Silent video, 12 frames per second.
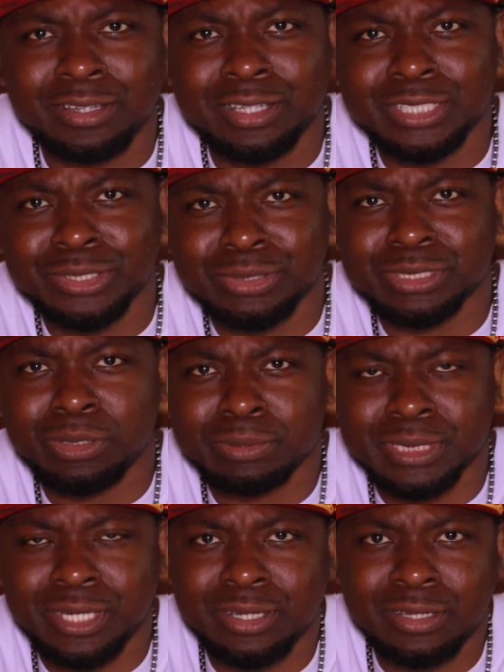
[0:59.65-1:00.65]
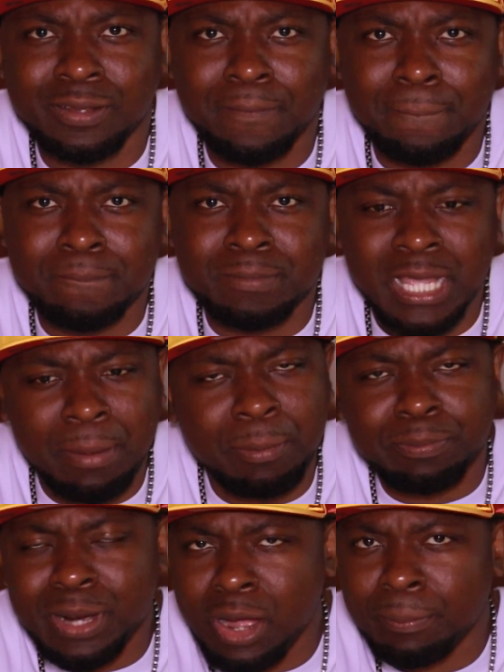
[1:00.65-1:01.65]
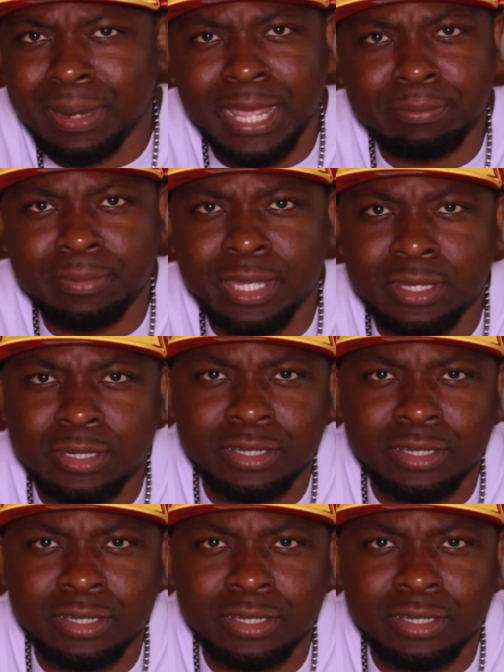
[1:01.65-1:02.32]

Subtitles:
You understand what I'm saying? I'm a proud black man.